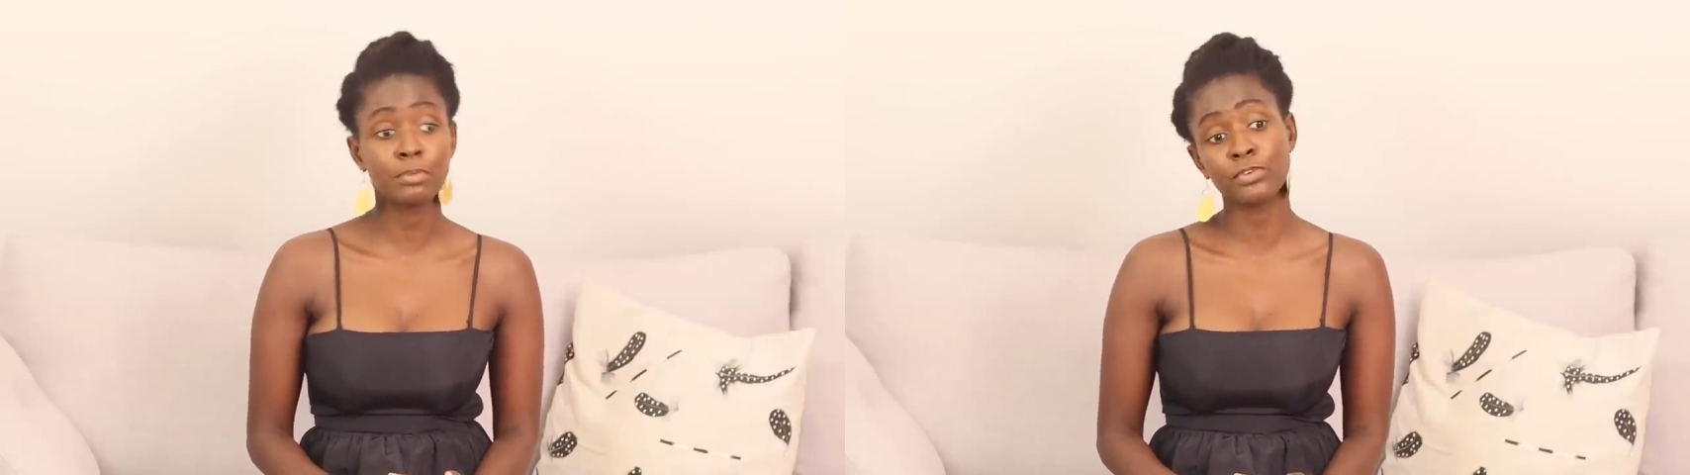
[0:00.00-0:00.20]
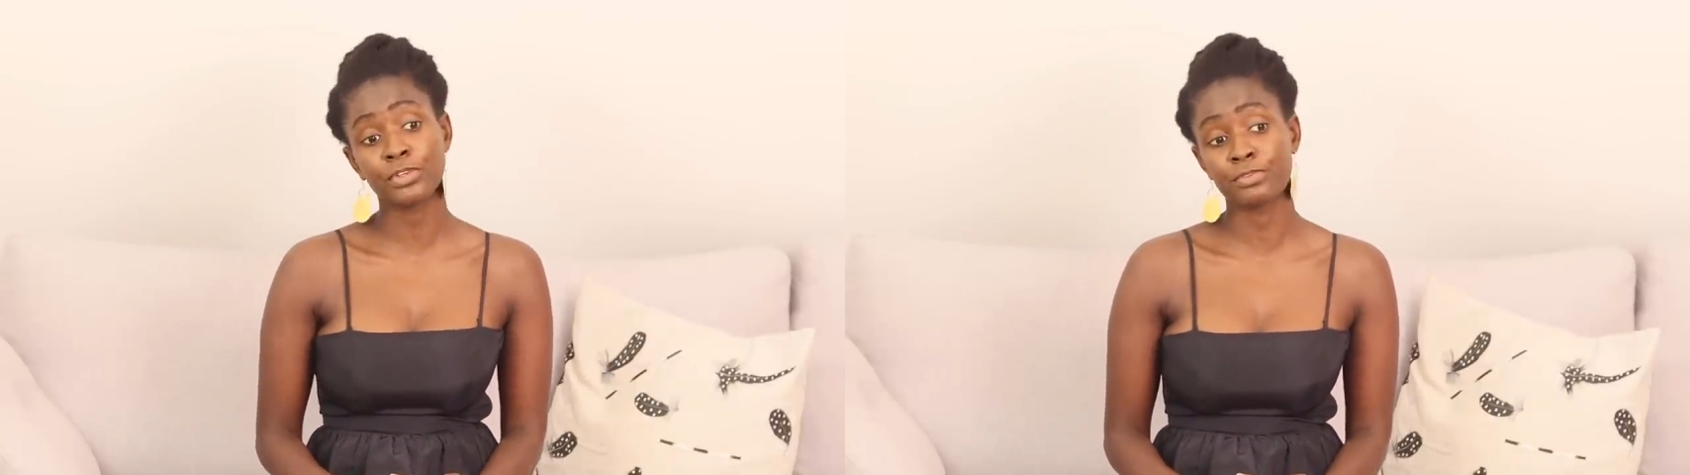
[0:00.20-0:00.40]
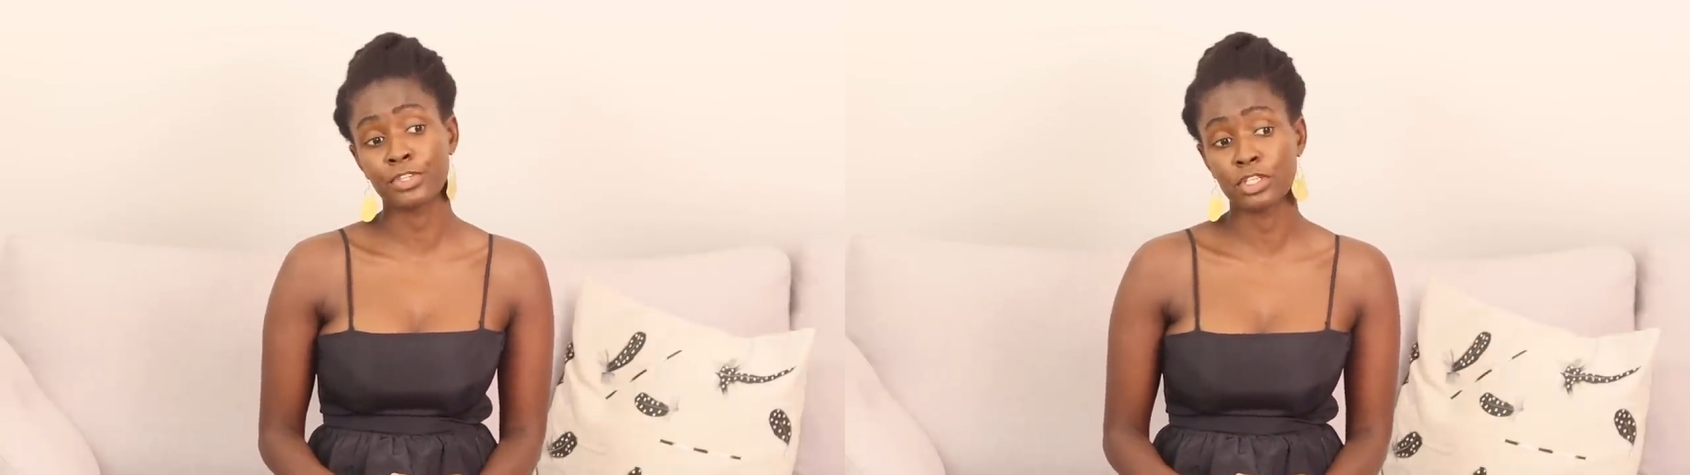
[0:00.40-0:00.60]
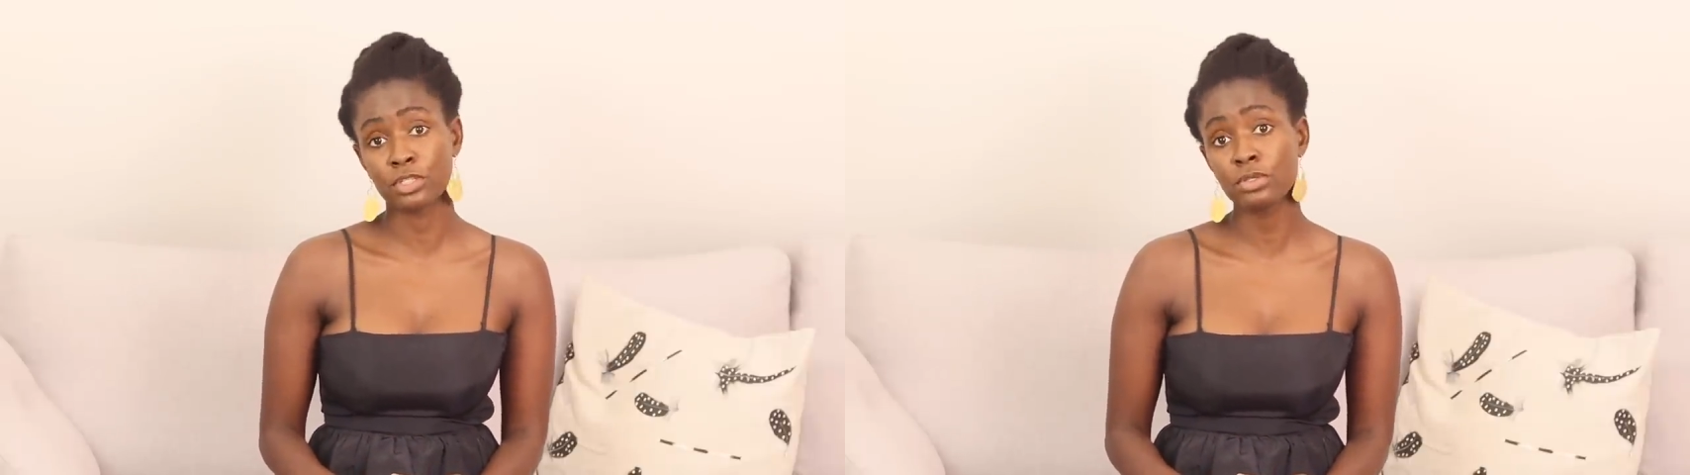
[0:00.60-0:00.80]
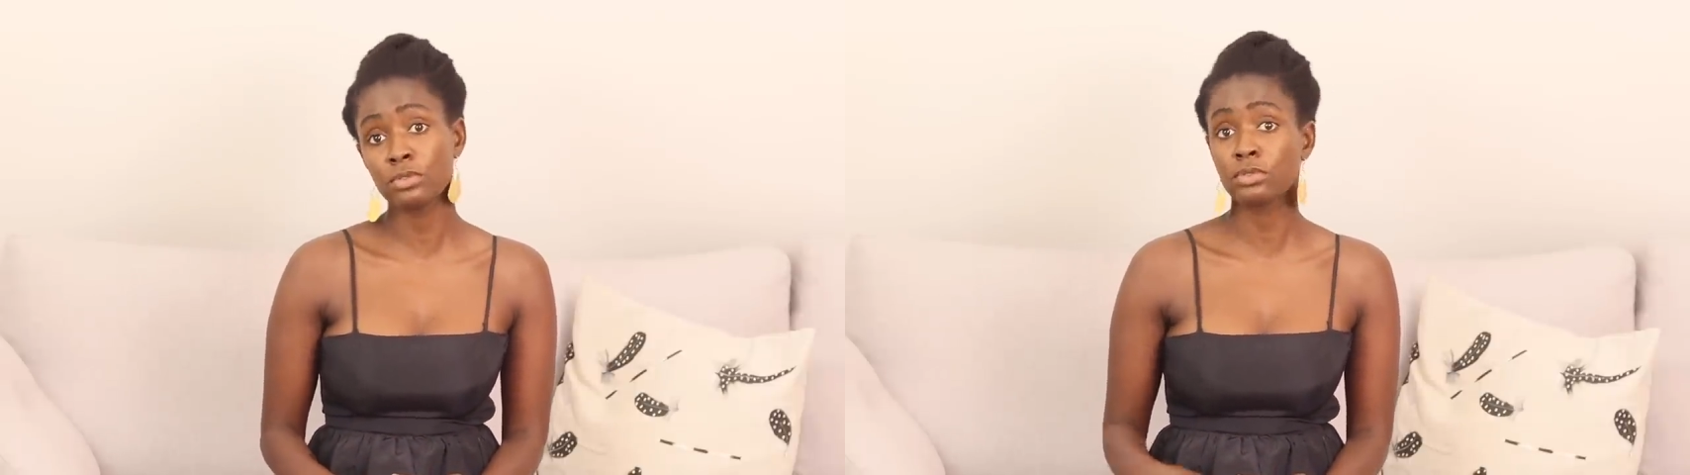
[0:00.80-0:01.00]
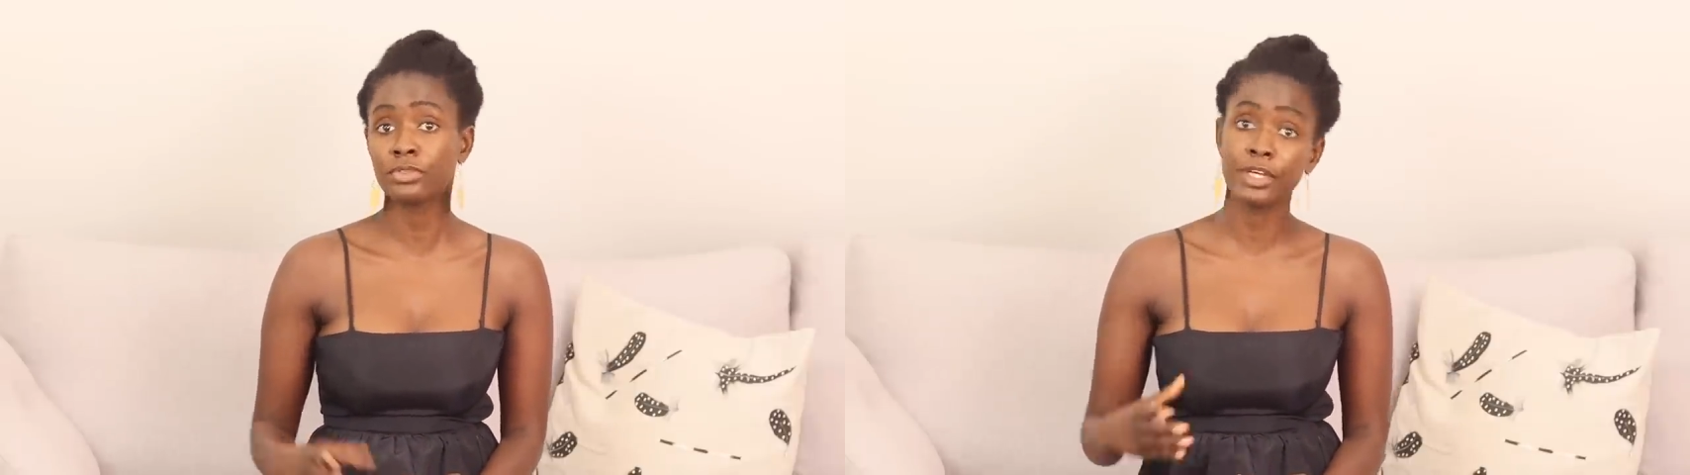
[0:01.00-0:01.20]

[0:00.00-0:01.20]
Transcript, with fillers: before they finish school.